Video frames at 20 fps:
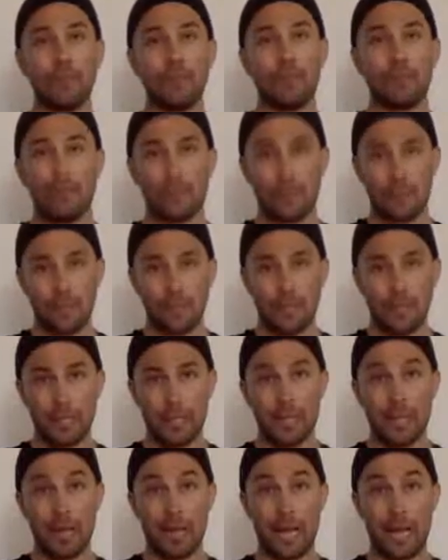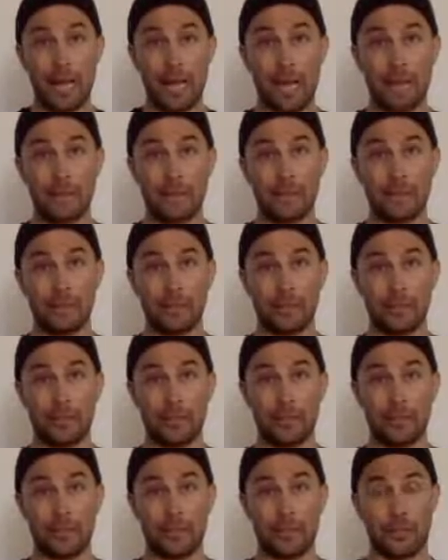The stomach is behind the liver,
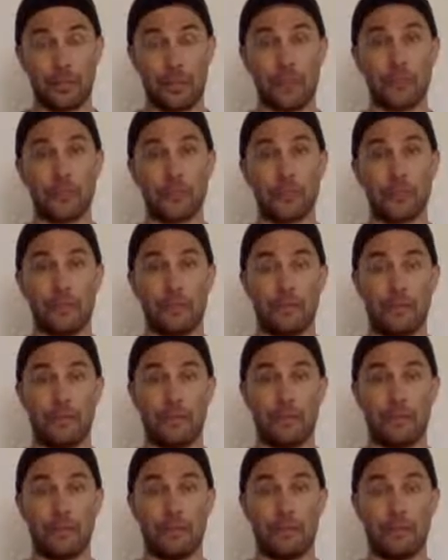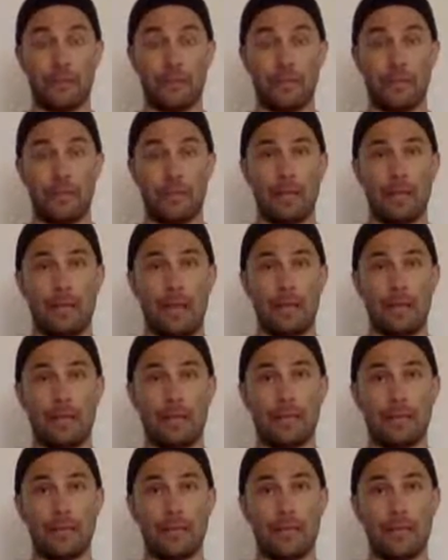so it's underneath it. And
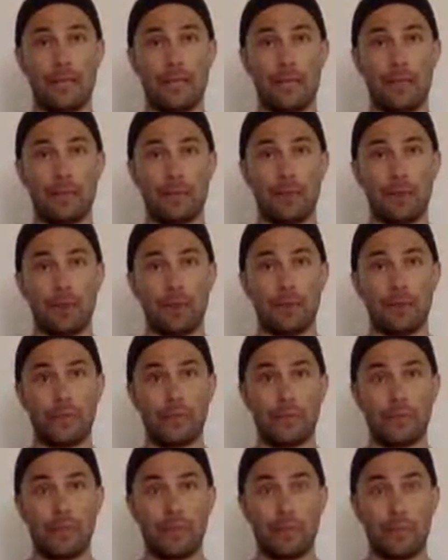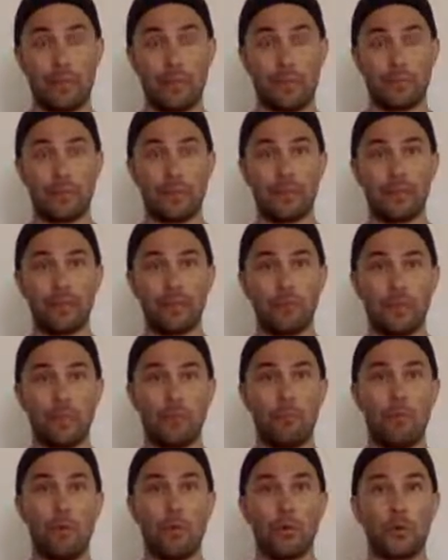the tip of the stomach, this is where
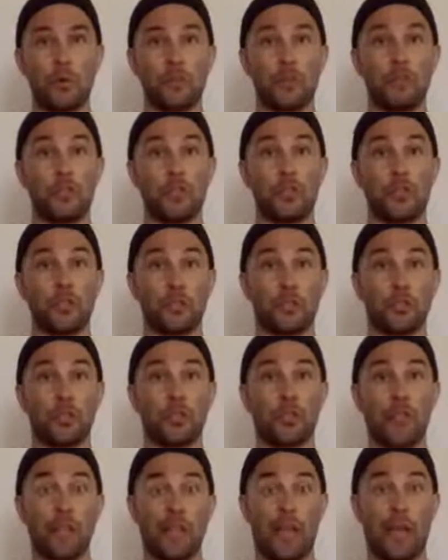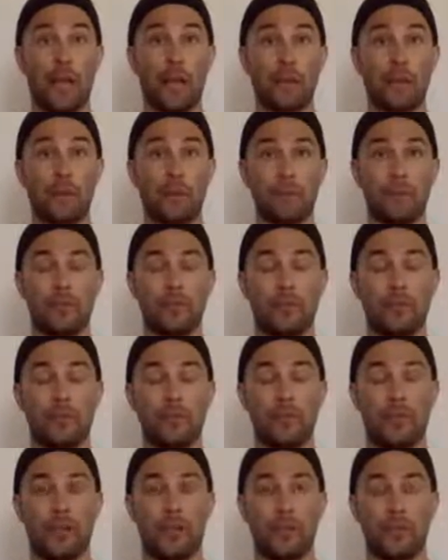most of the churning happens for your
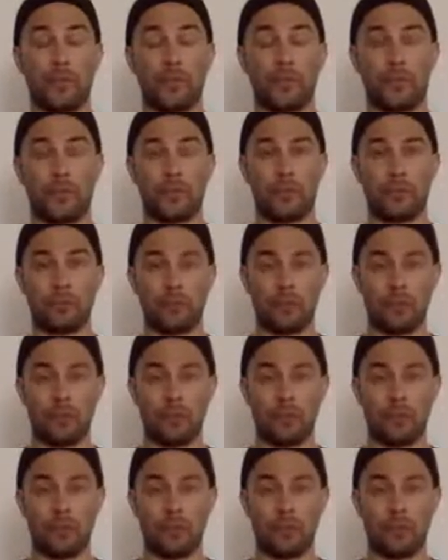digestion.